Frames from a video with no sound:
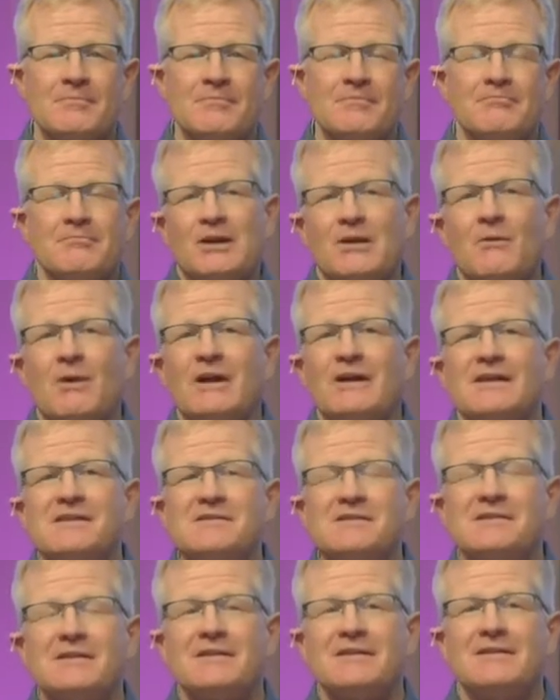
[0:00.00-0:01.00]
But I want us
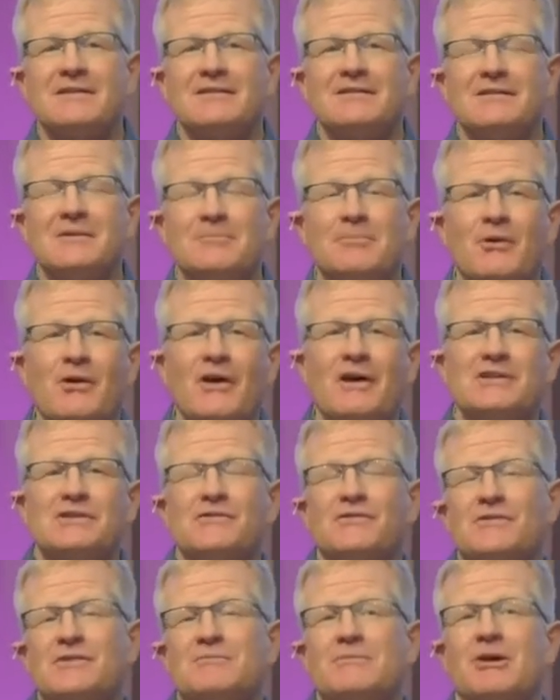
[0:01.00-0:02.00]
to pause
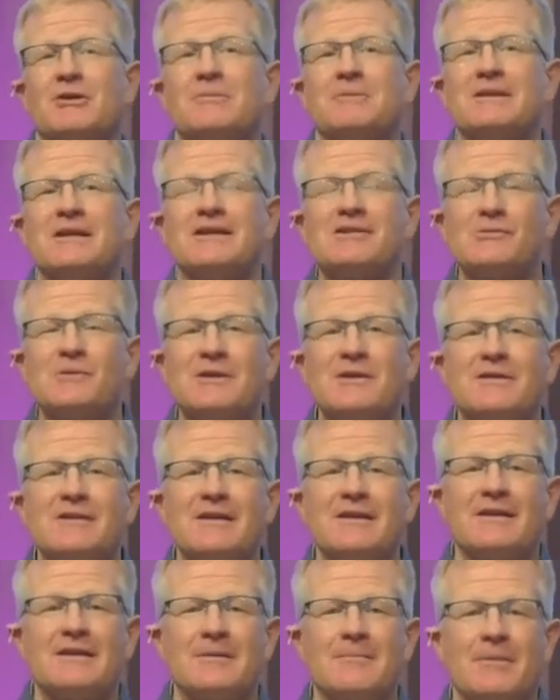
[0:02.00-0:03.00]
for a moment as we
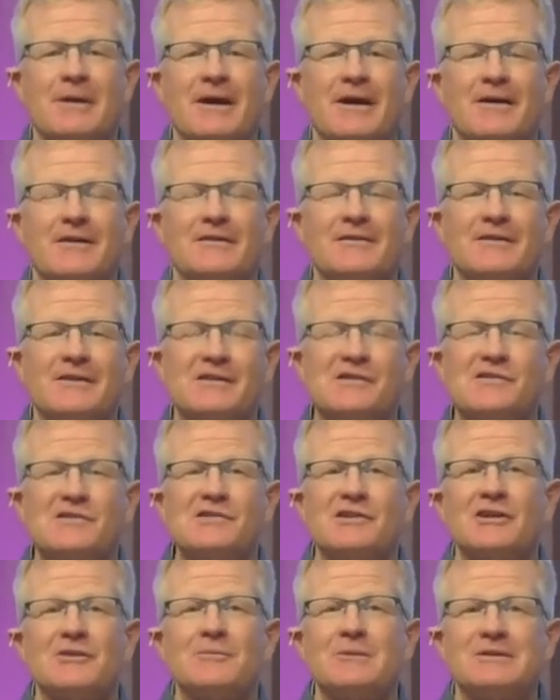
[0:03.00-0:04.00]
think about this
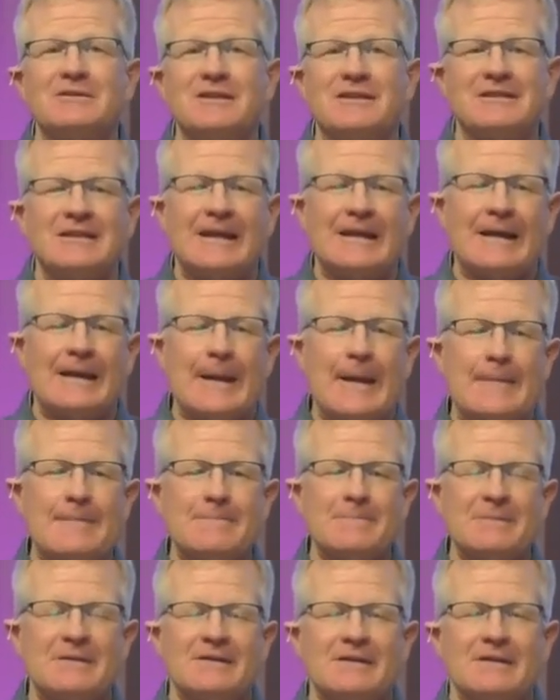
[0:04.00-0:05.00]
sermon today.
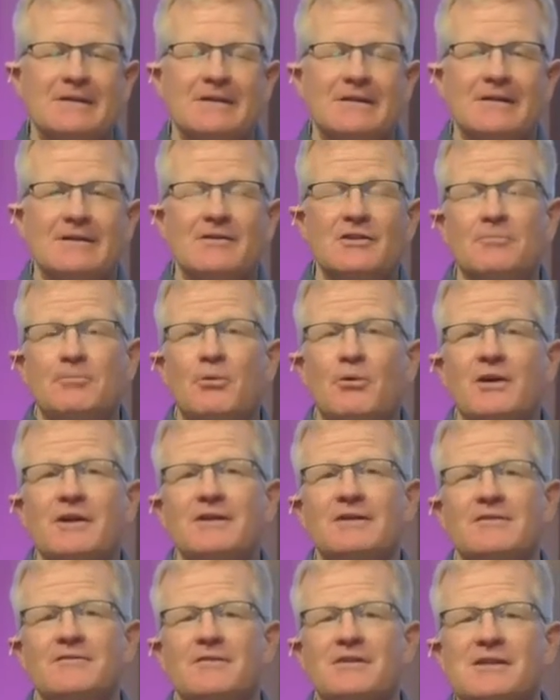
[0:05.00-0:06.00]
The
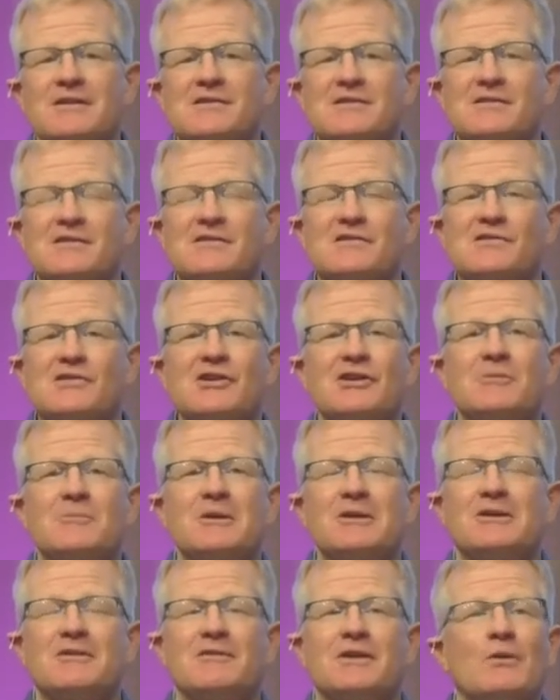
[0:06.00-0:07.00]
point of this
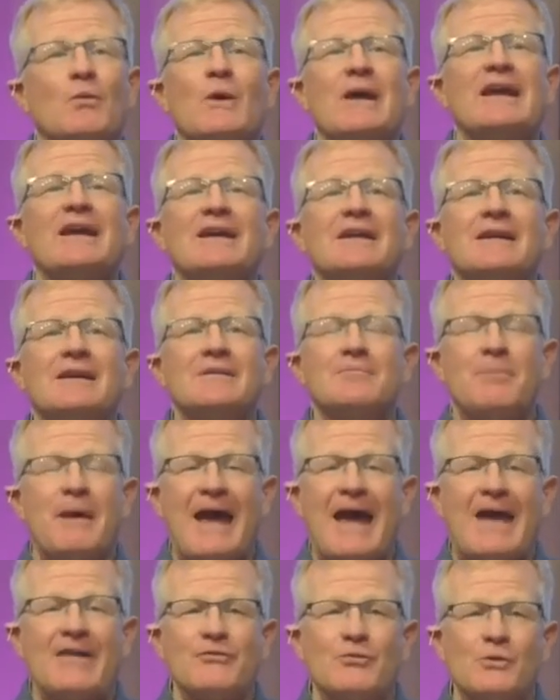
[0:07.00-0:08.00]
sermon, of an awakening
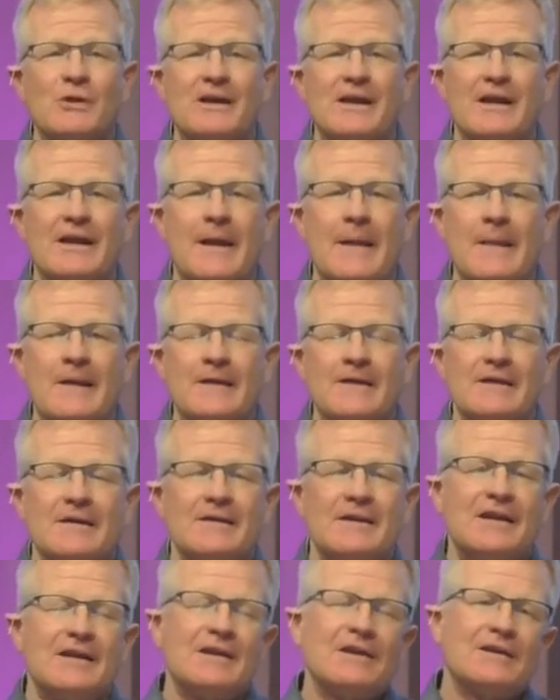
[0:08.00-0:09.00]
pathway
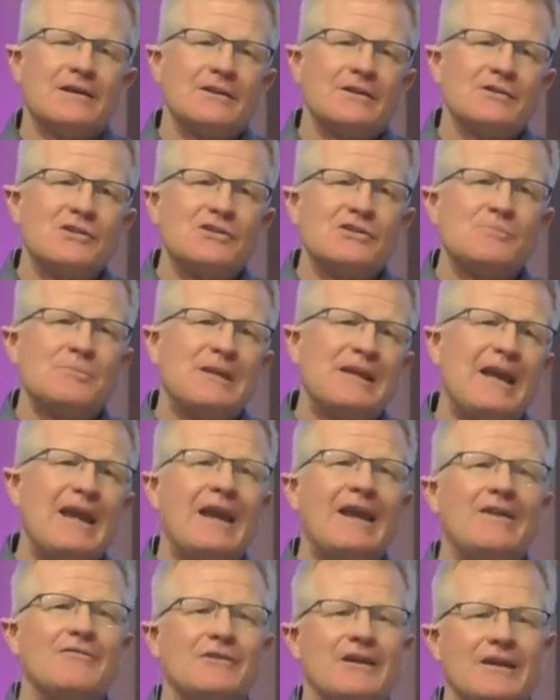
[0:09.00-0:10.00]
that includes
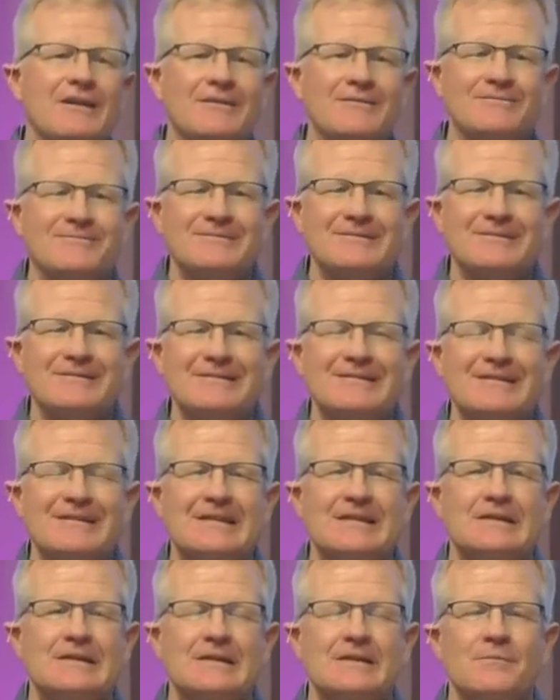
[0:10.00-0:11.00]
behaving,
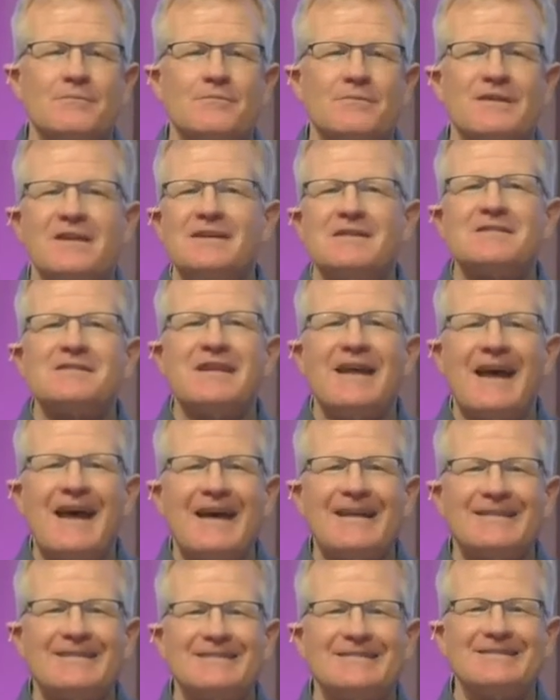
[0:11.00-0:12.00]
is
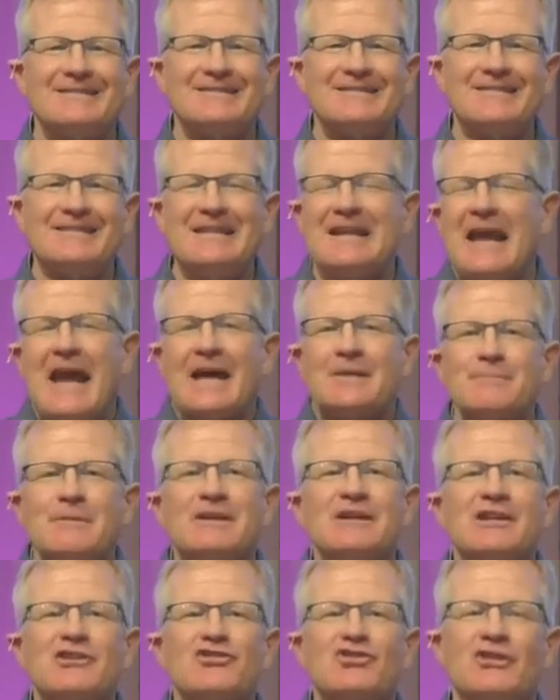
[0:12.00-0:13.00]
not the
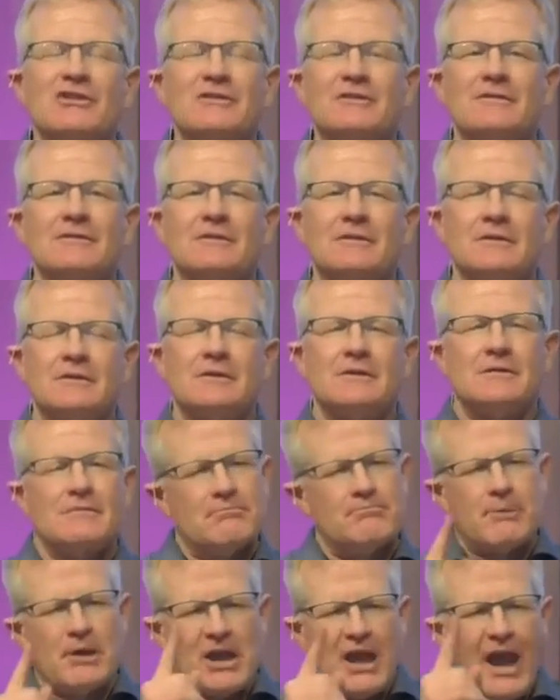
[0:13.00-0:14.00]
admonition,
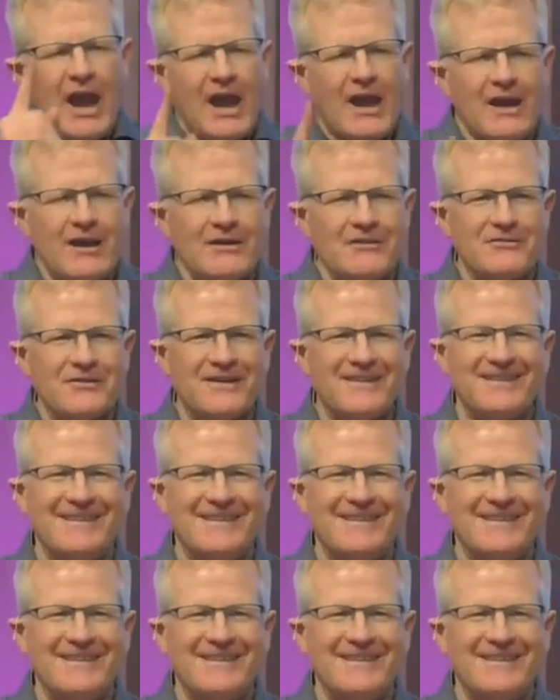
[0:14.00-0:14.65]
behave.